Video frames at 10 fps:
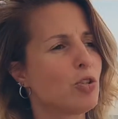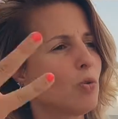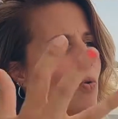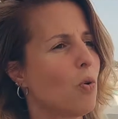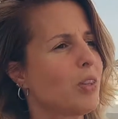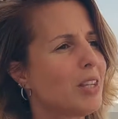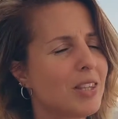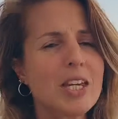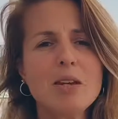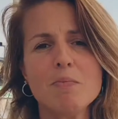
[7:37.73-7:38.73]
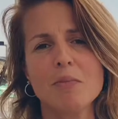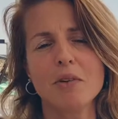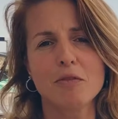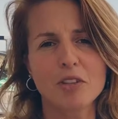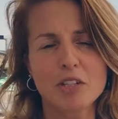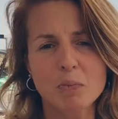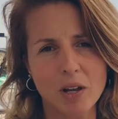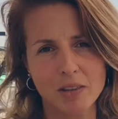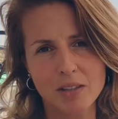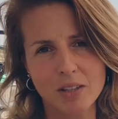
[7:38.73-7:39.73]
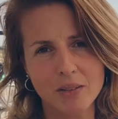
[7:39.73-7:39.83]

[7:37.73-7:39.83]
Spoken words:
to the theme of this month,